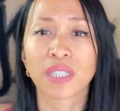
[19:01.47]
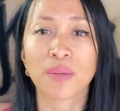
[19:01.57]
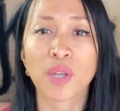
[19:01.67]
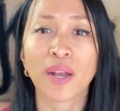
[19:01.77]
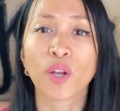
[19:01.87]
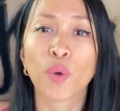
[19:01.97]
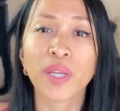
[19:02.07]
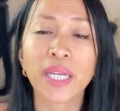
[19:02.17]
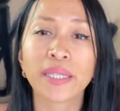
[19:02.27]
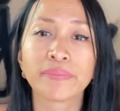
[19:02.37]
I'm not
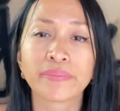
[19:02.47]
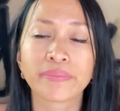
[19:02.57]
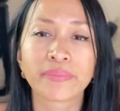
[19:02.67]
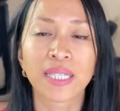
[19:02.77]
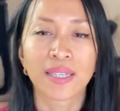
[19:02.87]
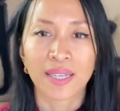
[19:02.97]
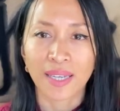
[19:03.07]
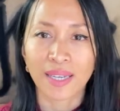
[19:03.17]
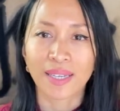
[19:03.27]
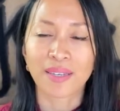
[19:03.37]
going in.
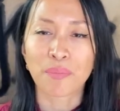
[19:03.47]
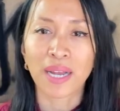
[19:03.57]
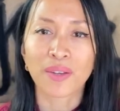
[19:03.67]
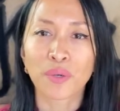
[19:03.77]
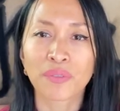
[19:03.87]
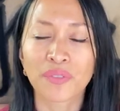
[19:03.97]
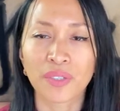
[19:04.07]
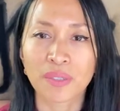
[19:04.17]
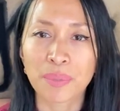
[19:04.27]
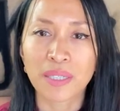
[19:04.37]
And in my own
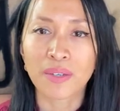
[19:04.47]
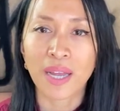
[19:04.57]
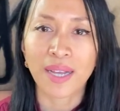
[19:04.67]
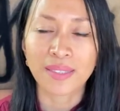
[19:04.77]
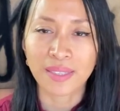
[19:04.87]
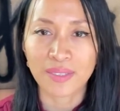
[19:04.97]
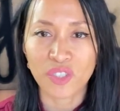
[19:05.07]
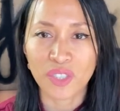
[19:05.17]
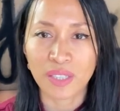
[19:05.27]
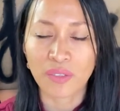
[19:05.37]
Filipino accent,
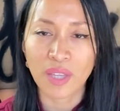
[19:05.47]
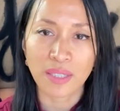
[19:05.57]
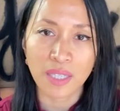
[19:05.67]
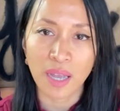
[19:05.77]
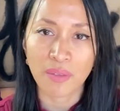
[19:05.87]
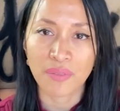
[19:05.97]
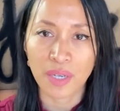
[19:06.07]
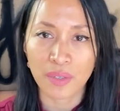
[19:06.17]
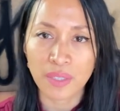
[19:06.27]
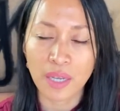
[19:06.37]
still at that time,
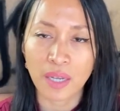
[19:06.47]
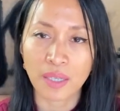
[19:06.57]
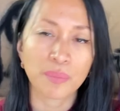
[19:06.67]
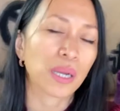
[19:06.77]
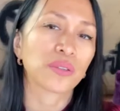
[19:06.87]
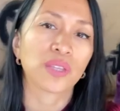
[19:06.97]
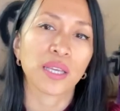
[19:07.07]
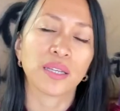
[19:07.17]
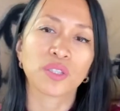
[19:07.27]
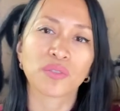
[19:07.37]
very young, about the
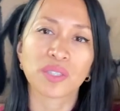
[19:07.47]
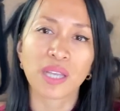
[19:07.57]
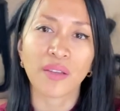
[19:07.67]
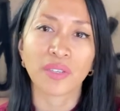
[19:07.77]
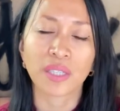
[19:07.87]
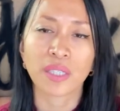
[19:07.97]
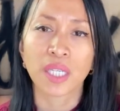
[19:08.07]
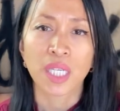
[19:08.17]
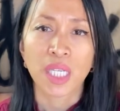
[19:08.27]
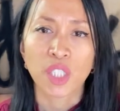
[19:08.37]
age of 7,
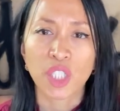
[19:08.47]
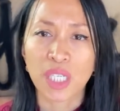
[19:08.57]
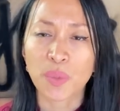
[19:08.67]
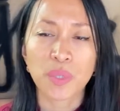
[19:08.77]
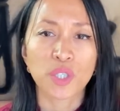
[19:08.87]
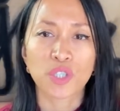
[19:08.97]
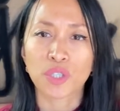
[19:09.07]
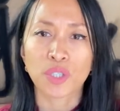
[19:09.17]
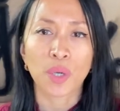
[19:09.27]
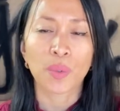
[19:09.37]
she was
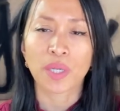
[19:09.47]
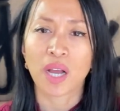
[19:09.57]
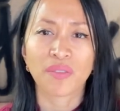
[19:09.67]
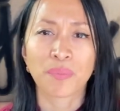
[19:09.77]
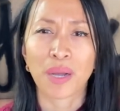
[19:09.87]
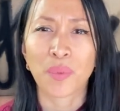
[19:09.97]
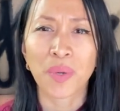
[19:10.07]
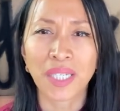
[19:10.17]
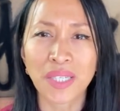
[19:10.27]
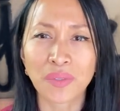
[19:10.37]
just going off about,
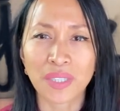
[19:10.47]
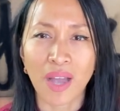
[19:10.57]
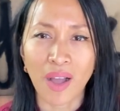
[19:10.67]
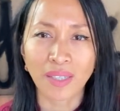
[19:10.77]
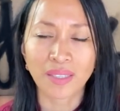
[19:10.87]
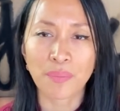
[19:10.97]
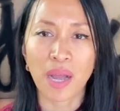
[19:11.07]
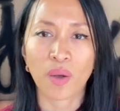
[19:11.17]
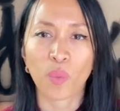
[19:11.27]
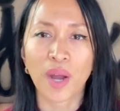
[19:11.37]
"What are you talking
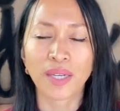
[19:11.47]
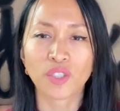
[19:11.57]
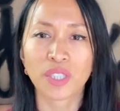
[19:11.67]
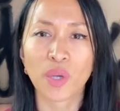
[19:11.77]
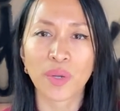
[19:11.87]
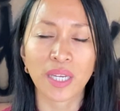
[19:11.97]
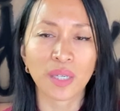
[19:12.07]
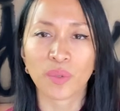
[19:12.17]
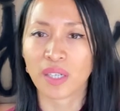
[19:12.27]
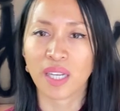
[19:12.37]
about? Why aren't you going
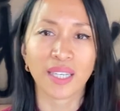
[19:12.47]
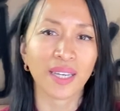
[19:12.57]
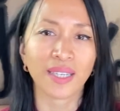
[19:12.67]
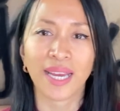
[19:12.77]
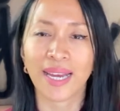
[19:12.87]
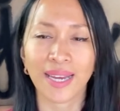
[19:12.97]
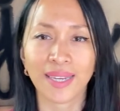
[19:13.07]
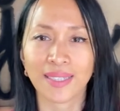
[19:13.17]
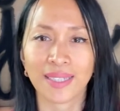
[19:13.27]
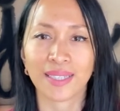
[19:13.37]
in? We're gonna get
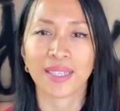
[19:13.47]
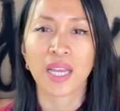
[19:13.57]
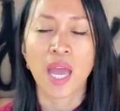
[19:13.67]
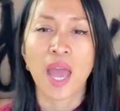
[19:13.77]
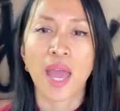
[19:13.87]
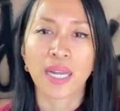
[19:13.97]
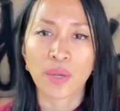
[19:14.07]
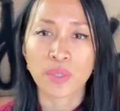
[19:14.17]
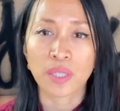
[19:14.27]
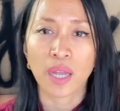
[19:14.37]
candy." And I
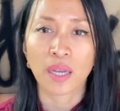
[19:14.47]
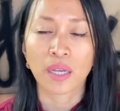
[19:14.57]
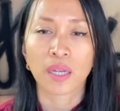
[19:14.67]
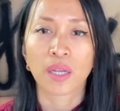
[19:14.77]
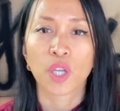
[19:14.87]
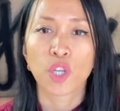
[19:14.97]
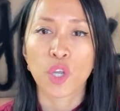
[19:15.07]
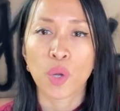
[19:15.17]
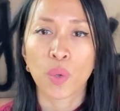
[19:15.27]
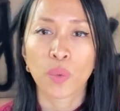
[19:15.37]
was like,
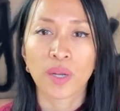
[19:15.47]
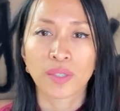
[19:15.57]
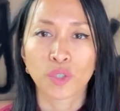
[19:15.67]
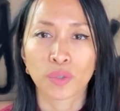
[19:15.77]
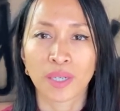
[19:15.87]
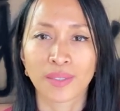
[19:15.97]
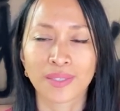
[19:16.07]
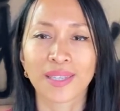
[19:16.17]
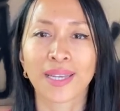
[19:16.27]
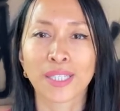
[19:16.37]
"No
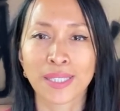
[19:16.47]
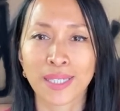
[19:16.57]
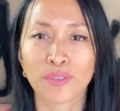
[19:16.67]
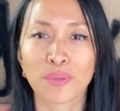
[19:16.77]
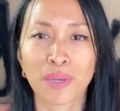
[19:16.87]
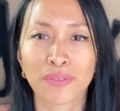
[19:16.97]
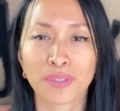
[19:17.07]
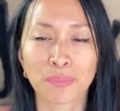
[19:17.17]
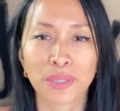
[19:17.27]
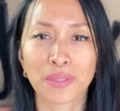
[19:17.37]
drugs." I could give you my
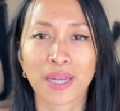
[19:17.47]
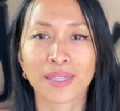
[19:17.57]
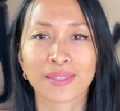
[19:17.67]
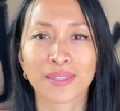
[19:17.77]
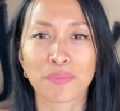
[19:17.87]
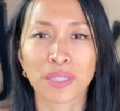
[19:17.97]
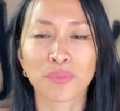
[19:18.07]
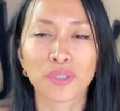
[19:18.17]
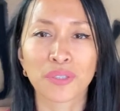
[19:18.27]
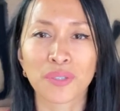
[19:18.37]
Filipino accent, but I'm
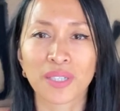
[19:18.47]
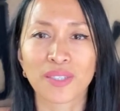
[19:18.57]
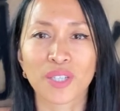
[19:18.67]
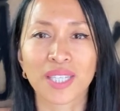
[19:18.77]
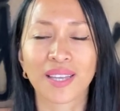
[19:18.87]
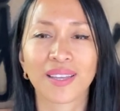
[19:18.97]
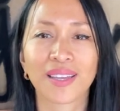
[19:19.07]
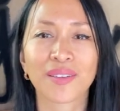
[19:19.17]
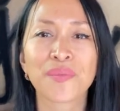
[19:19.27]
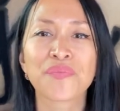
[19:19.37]
sure you could just
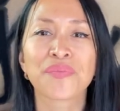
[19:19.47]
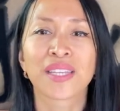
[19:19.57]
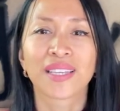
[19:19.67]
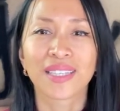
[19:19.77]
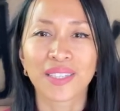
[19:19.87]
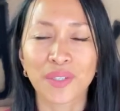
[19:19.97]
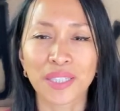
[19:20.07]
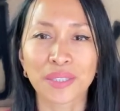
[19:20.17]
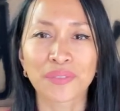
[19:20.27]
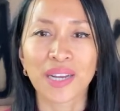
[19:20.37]

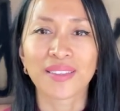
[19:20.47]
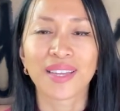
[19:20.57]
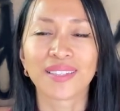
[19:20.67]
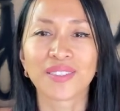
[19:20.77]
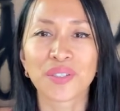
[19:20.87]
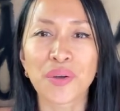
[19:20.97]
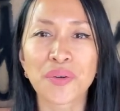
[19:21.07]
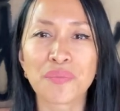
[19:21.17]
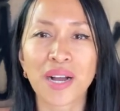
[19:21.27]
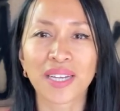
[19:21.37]
clarify that in your
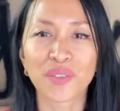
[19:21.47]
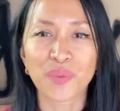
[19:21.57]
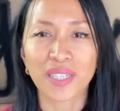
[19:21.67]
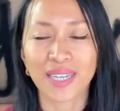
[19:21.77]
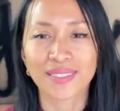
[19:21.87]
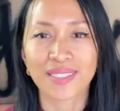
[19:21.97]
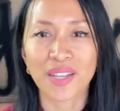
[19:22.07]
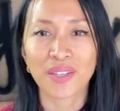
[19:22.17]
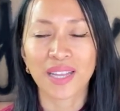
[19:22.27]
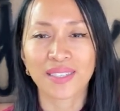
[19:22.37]
own mind of what I
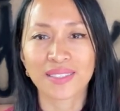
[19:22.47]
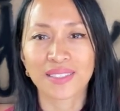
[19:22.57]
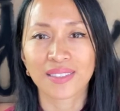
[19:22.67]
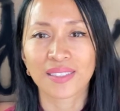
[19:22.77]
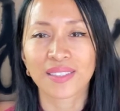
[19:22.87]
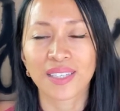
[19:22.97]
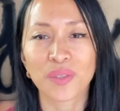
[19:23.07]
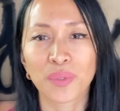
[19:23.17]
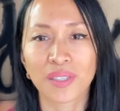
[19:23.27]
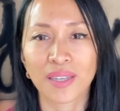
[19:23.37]
sounded like as a little kid
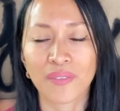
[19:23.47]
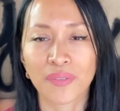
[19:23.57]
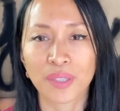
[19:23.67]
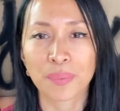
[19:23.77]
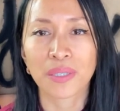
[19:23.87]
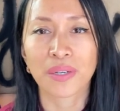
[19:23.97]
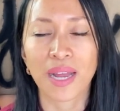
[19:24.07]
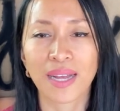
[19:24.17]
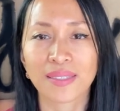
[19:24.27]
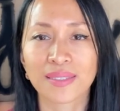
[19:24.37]
with a Filipino
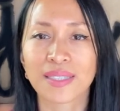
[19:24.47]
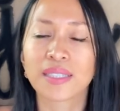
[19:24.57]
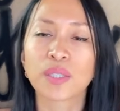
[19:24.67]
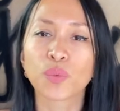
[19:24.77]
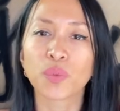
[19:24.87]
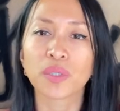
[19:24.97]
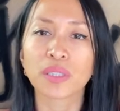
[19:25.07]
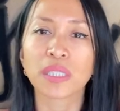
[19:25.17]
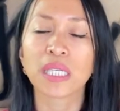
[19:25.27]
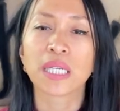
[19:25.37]
accent, and
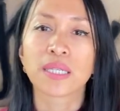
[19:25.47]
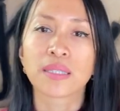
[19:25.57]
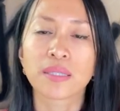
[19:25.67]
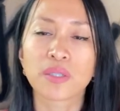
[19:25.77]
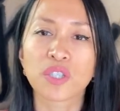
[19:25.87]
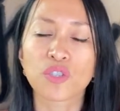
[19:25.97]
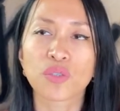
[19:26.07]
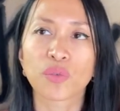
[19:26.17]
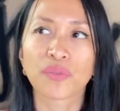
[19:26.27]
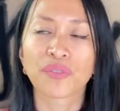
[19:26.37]
really
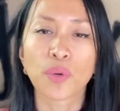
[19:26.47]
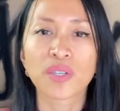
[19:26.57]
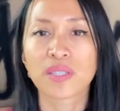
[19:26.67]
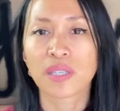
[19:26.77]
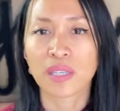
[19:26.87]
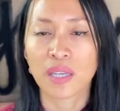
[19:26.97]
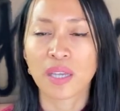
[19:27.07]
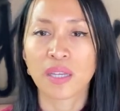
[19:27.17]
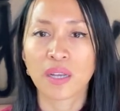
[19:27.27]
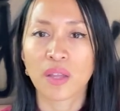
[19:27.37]
just focusing
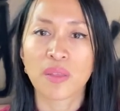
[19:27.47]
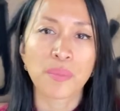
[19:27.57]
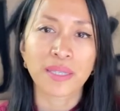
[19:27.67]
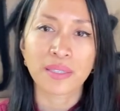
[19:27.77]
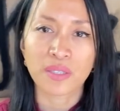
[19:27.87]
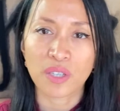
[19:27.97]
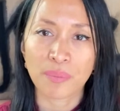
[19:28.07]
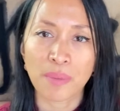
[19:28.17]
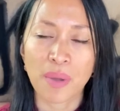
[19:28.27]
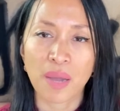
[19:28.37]
in on the message that
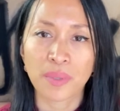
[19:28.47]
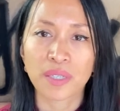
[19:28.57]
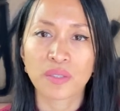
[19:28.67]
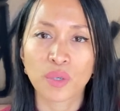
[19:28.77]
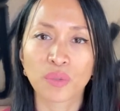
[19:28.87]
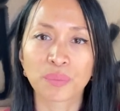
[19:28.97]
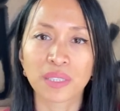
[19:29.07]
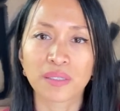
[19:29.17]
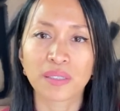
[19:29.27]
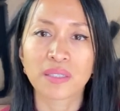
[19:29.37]
my papa had told
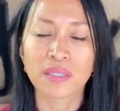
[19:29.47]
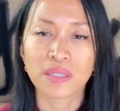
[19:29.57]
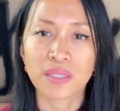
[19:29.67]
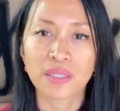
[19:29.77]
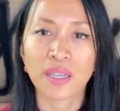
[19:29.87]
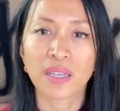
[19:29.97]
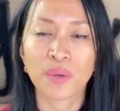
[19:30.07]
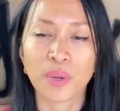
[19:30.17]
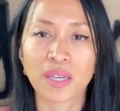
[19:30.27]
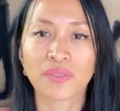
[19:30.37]
me is to stay
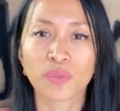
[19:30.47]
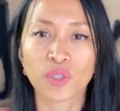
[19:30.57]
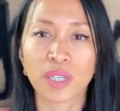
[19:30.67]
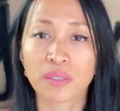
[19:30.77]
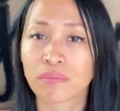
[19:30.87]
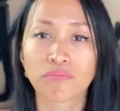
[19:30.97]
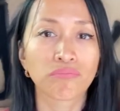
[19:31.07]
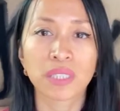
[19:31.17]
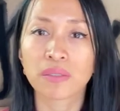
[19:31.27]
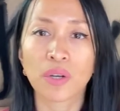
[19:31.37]
away from drugs.
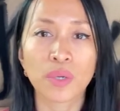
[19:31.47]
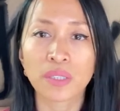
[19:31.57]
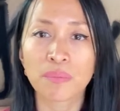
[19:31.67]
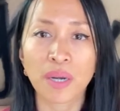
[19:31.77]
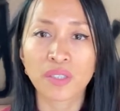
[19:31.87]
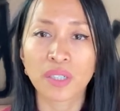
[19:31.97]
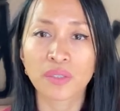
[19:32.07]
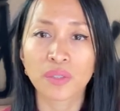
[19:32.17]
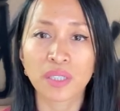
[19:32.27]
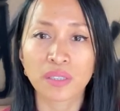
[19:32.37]
Didn't go into Bartell
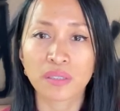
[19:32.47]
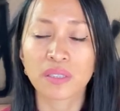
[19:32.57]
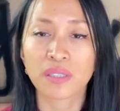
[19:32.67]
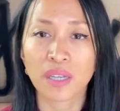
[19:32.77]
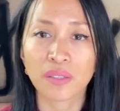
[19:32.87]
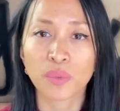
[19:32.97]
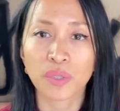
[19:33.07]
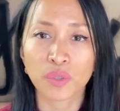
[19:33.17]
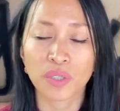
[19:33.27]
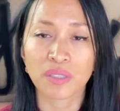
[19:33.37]
drugs because they had the
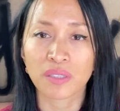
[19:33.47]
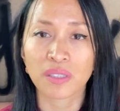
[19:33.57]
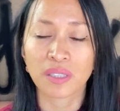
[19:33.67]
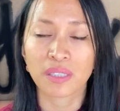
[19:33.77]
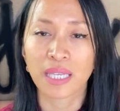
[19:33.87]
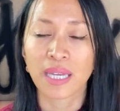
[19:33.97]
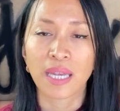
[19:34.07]
word drugs in it.